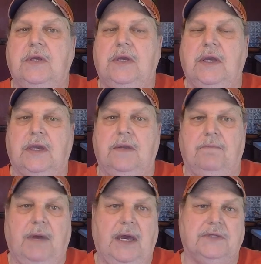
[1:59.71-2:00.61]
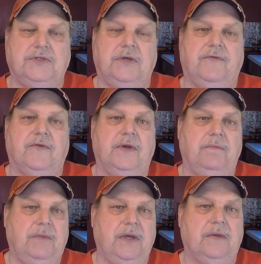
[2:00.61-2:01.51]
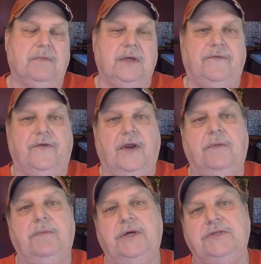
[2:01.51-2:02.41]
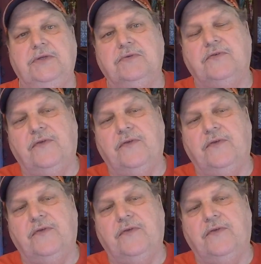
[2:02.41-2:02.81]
it can bite you. For it bit me, for our budget was